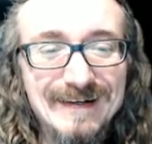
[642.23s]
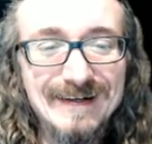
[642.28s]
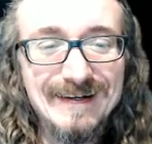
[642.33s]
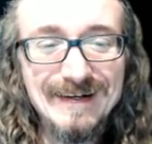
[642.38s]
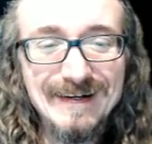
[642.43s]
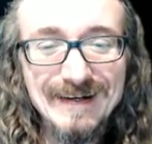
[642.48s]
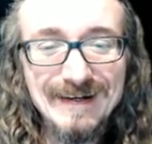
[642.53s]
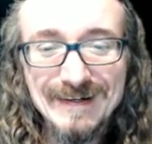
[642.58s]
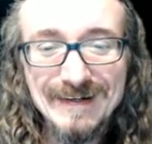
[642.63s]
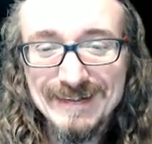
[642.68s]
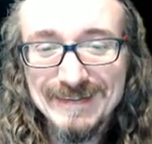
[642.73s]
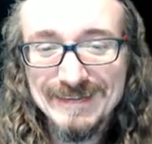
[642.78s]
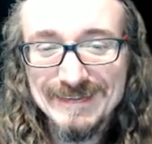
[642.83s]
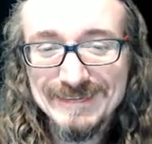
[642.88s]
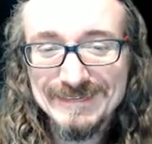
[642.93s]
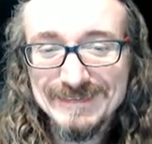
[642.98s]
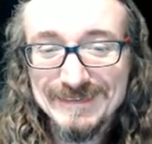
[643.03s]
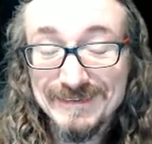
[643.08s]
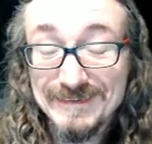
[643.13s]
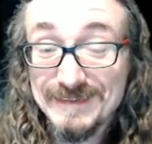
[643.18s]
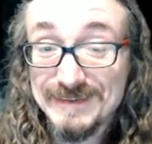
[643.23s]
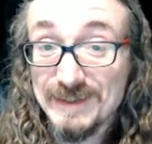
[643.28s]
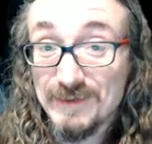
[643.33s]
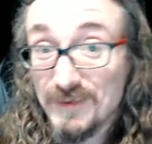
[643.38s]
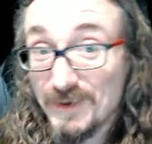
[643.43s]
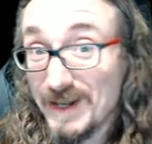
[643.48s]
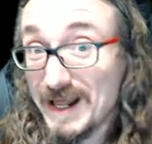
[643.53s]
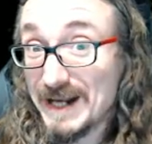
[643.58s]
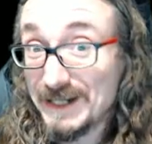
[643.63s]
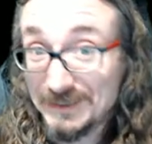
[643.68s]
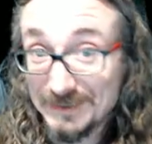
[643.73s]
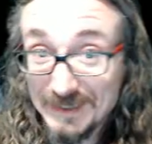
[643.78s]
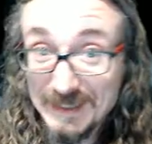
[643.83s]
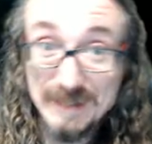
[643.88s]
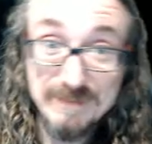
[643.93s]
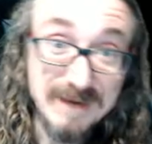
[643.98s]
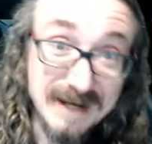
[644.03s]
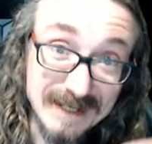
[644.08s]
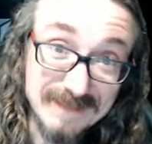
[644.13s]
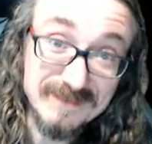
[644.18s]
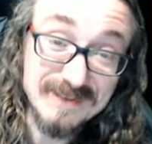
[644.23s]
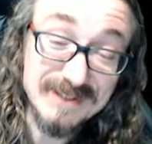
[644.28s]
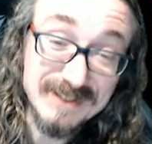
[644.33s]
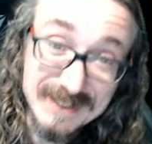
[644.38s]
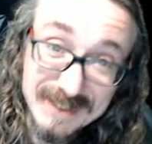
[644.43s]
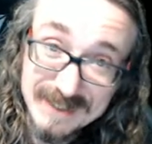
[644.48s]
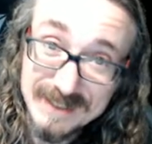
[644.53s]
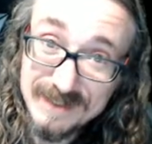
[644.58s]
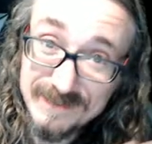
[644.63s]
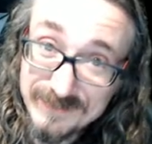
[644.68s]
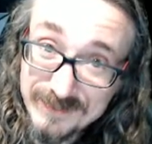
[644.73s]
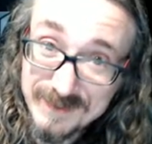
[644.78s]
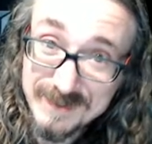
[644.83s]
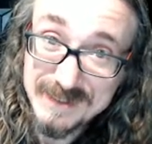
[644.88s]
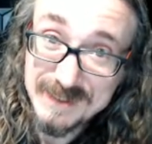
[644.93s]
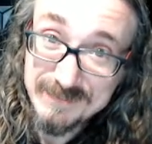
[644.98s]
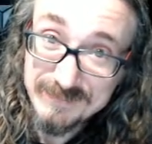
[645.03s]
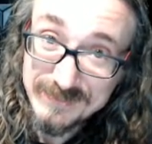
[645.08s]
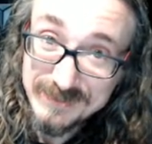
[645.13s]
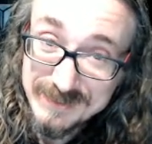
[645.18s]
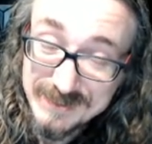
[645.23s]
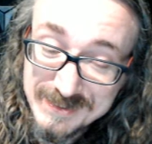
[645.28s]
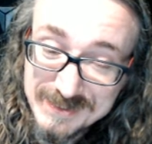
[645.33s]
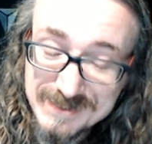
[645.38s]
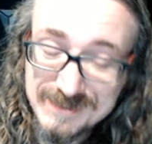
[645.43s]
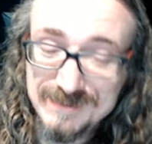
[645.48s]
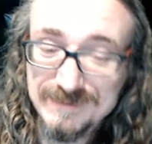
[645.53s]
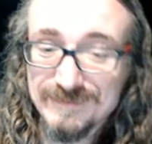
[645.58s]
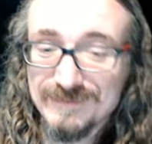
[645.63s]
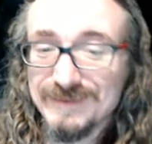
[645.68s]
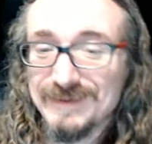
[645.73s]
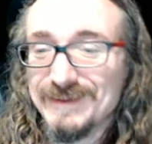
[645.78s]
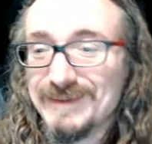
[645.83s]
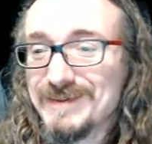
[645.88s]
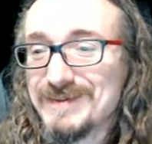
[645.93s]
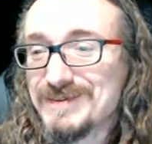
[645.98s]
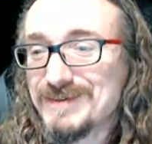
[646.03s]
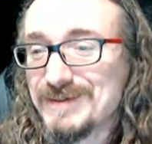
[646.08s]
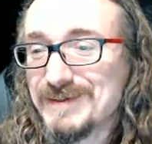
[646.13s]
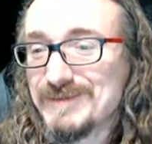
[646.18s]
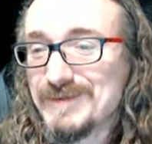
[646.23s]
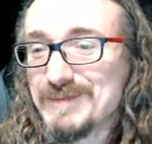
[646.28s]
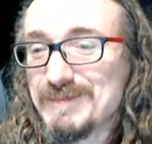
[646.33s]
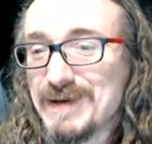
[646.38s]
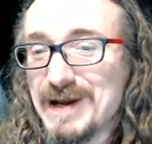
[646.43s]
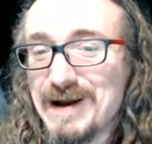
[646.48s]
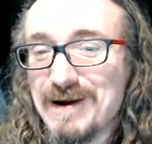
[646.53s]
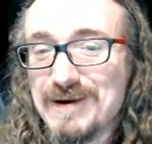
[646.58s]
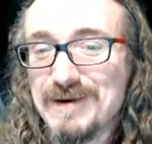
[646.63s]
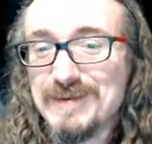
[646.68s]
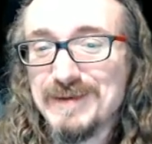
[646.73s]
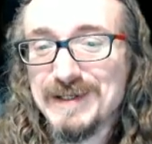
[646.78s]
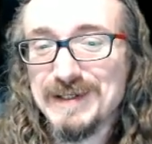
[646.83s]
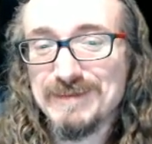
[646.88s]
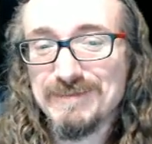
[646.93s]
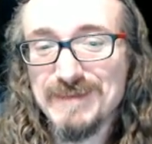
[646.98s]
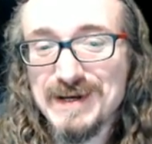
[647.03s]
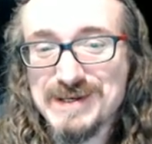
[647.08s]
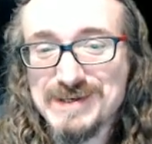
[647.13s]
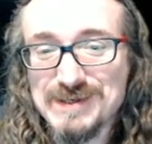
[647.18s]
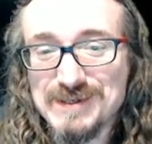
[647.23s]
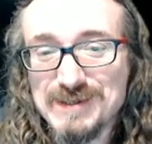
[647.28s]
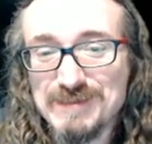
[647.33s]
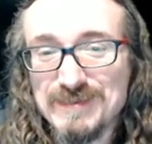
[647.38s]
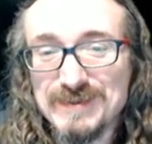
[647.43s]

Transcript: uh, and you, so you say, well, actually, they might have intended for it to be this, you know, sort of empowering message.